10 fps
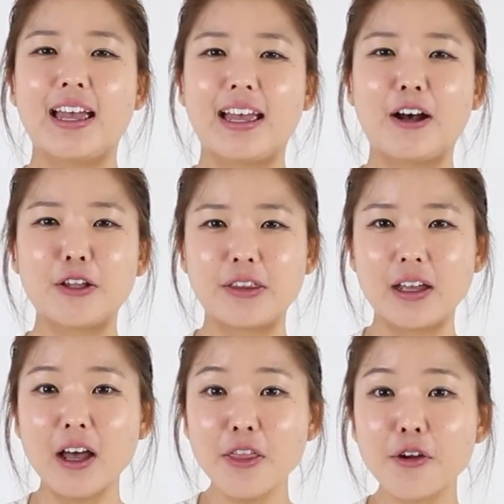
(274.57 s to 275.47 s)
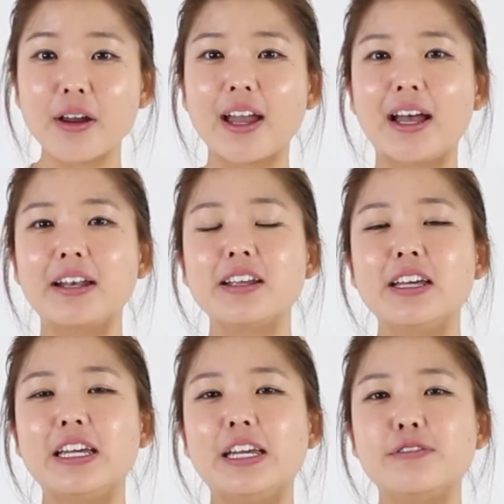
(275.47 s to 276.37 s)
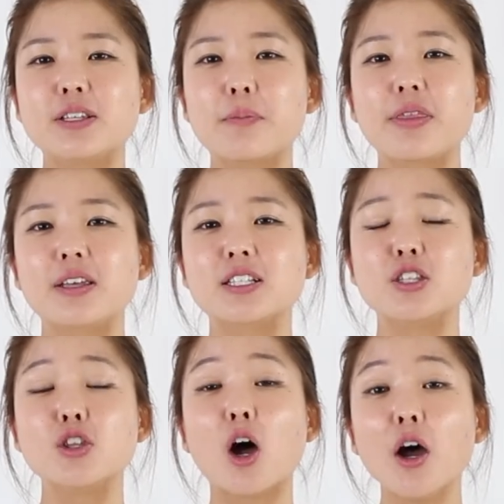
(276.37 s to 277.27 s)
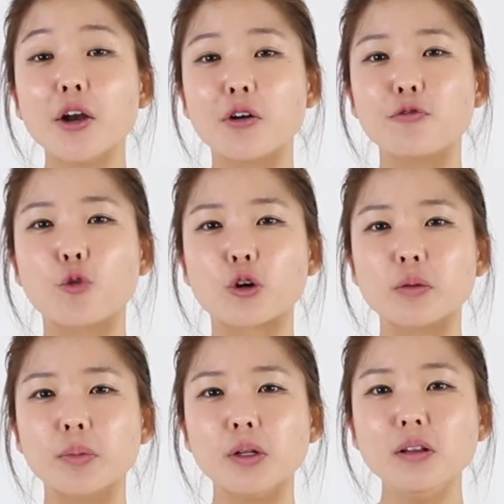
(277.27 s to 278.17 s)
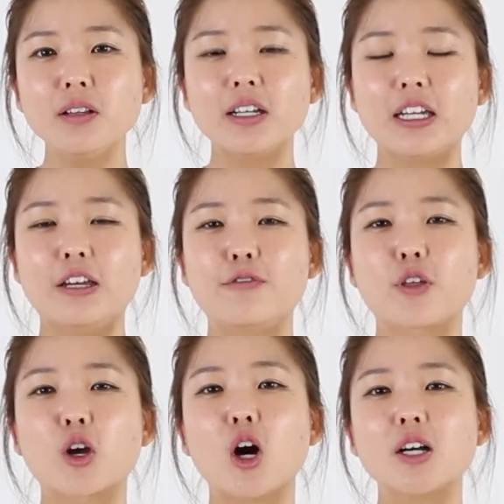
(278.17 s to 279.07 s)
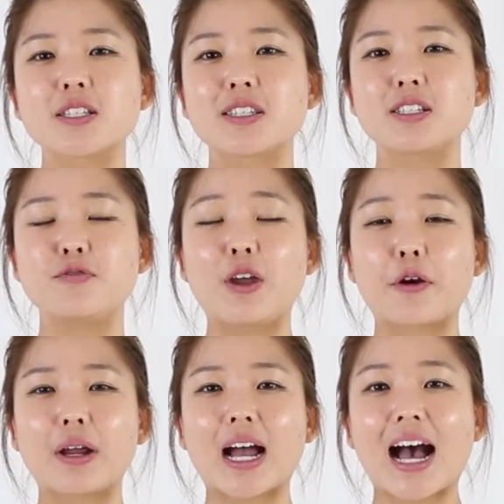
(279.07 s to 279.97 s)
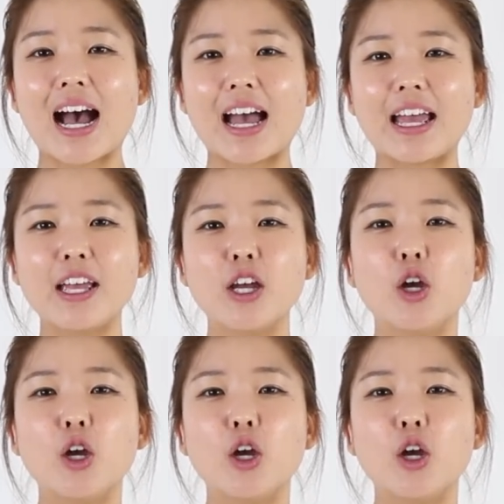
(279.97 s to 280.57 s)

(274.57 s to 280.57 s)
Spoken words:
On the other hand, if something is not affordable, if the cost is very high,